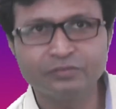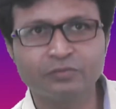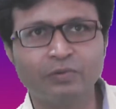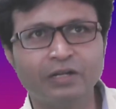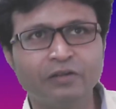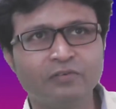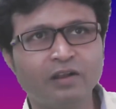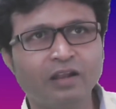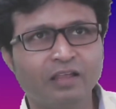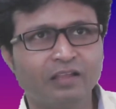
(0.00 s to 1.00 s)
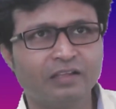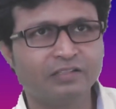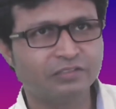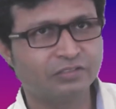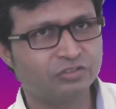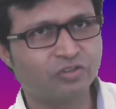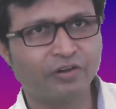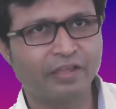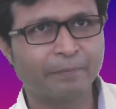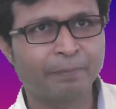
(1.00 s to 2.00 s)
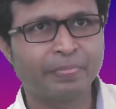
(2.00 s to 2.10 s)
wonderful joy.